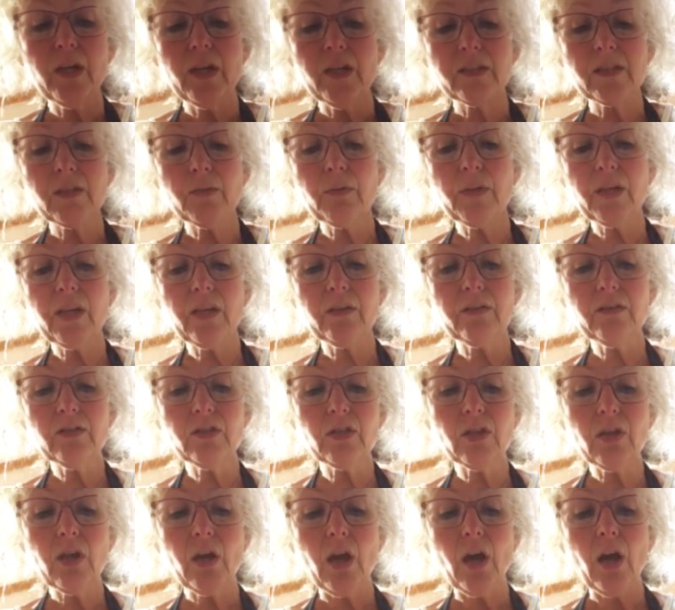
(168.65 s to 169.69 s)
So we're going
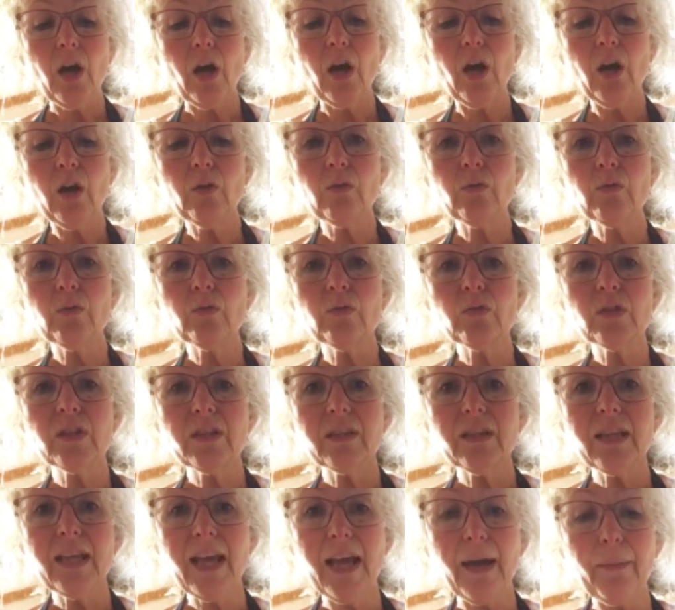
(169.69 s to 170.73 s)
to hold
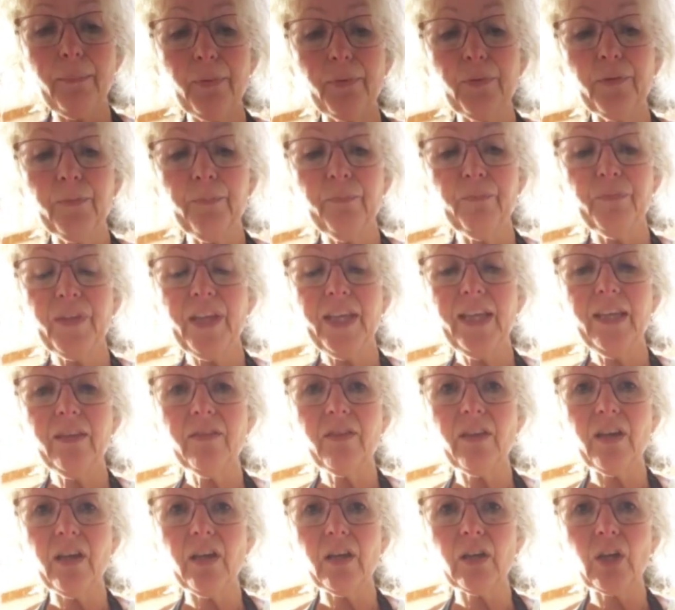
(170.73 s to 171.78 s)
the apple,
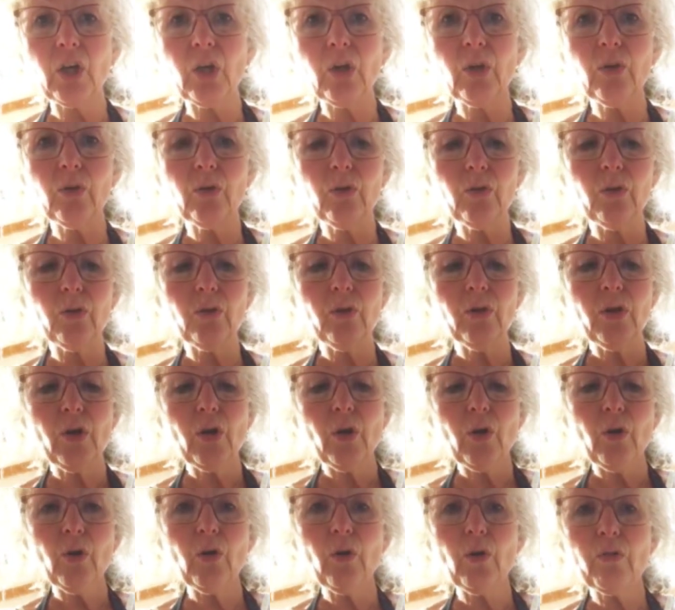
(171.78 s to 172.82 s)
either a claw
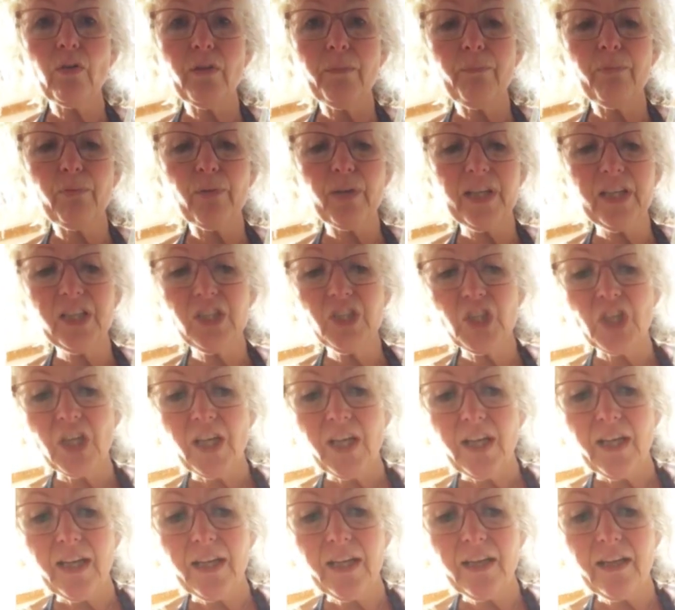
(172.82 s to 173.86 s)
or a bridge
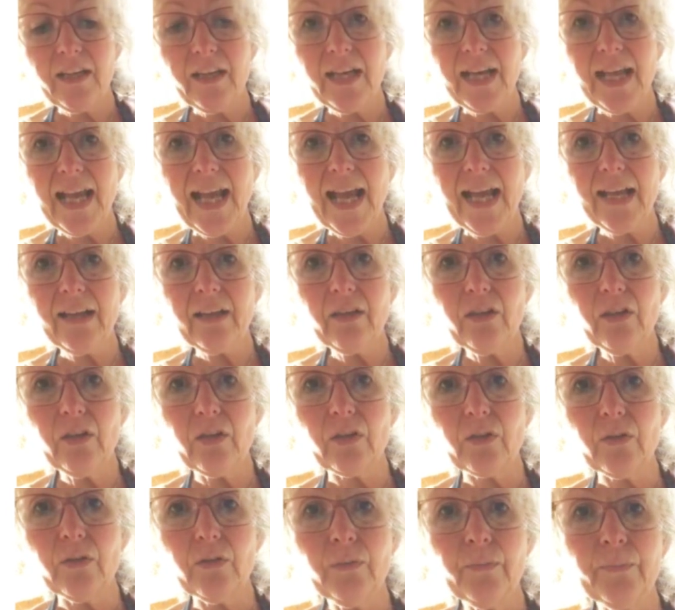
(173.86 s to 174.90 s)
and at an
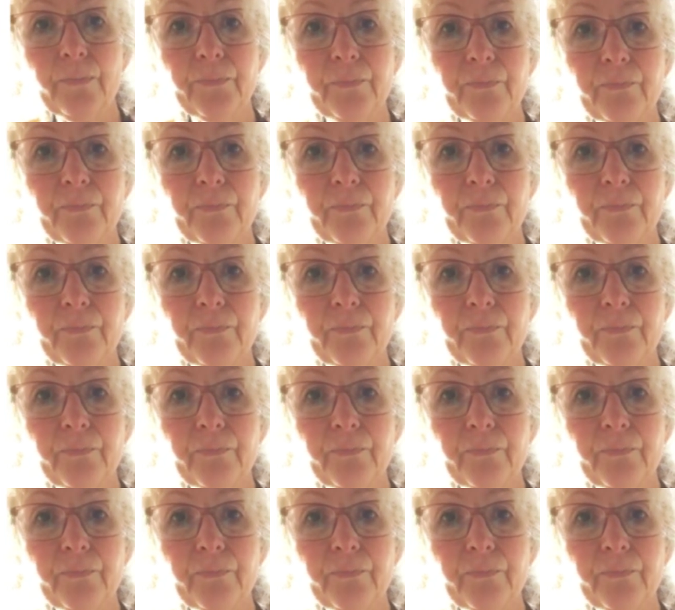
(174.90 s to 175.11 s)
angle,